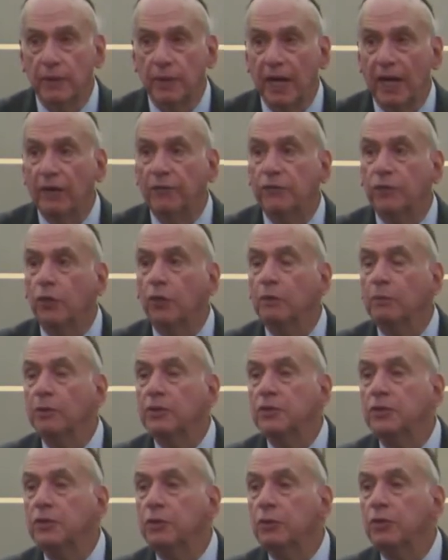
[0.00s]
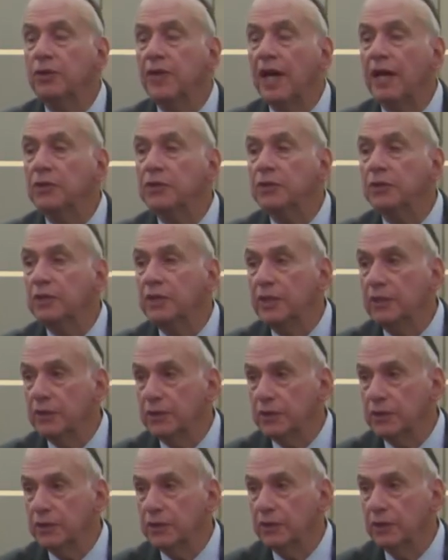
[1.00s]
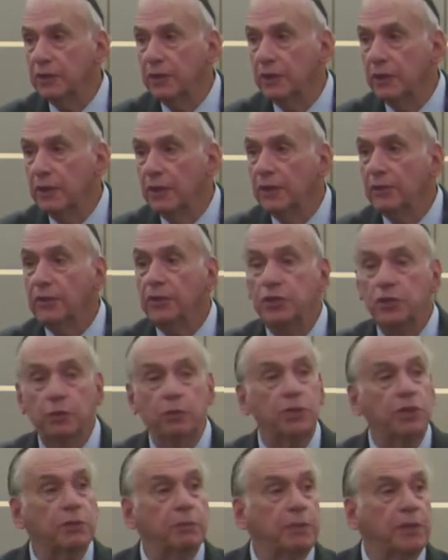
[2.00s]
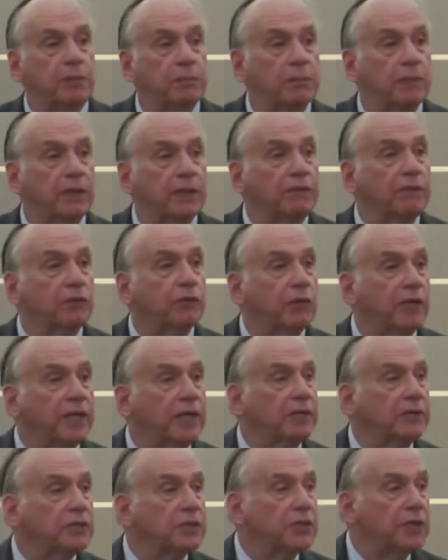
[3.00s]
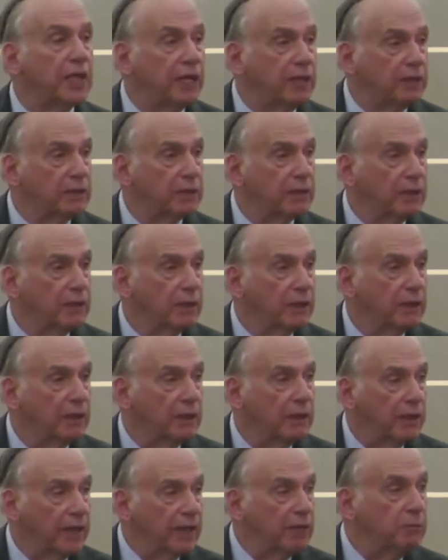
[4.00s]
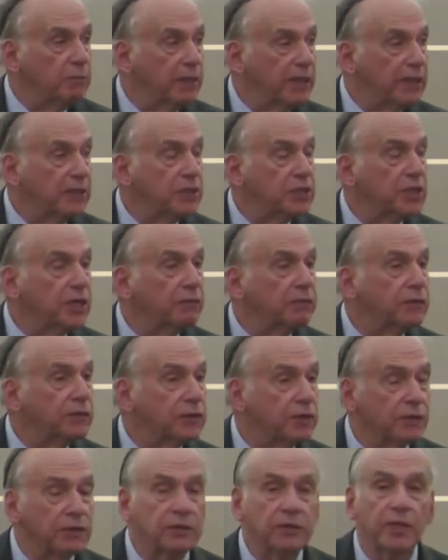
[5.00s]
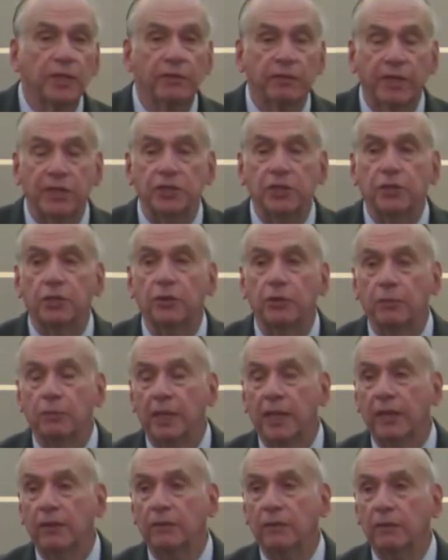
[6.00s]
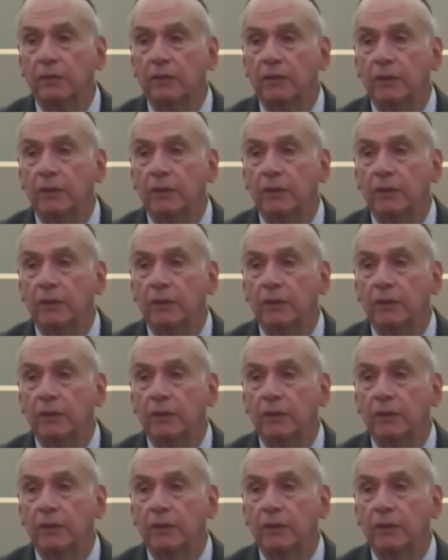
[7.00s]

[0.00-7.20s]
After almost 2,000 years, the Jewish people have created a state and millions have returned to their ancient homeland.